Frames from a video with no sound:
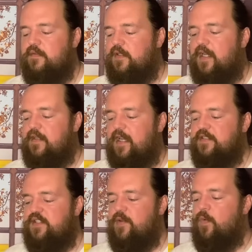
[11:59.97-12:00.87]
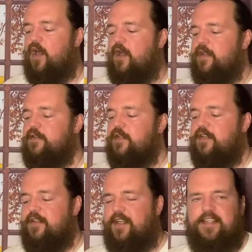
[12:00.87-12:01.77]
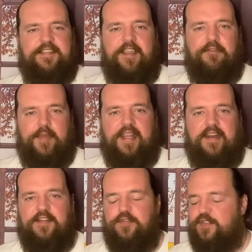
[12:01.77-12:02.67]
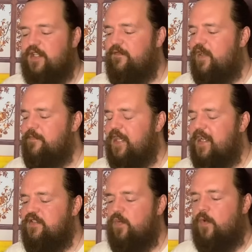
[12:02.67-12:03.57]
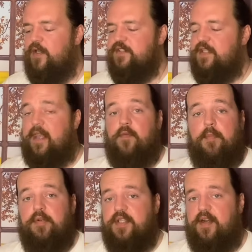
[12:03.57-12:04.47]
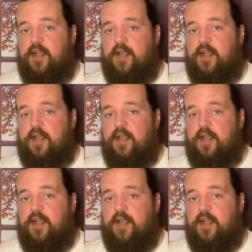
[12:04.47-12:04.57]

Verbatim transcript: I see why. Like, it's giving me that interesting vibe. The Ace of Wands can represent